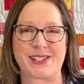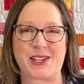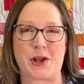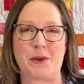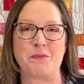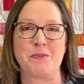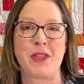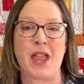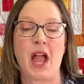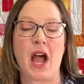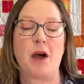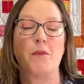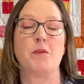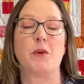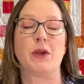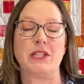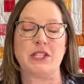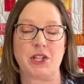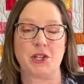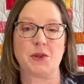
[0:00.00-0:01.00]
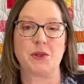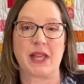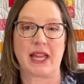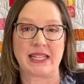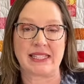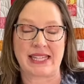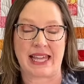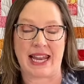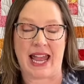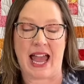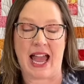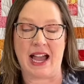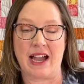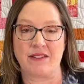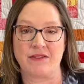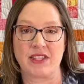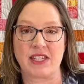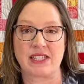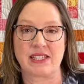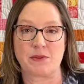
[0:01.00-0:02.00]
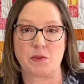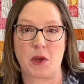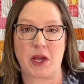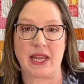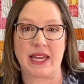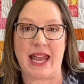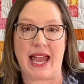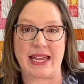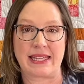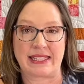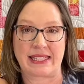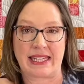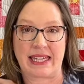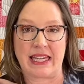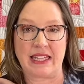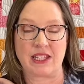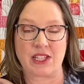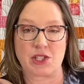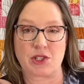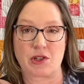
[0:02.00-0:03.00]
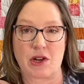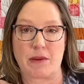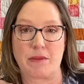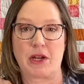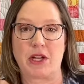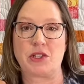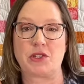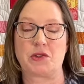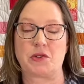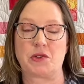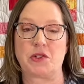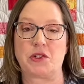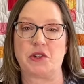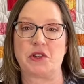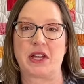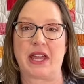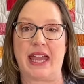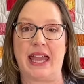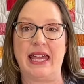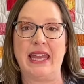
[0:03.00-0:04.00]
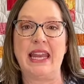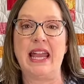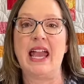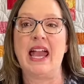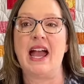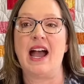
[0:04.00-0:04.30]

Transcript: So um, we do, like I said, have this one as a kit, the Strawberry Strudel kit.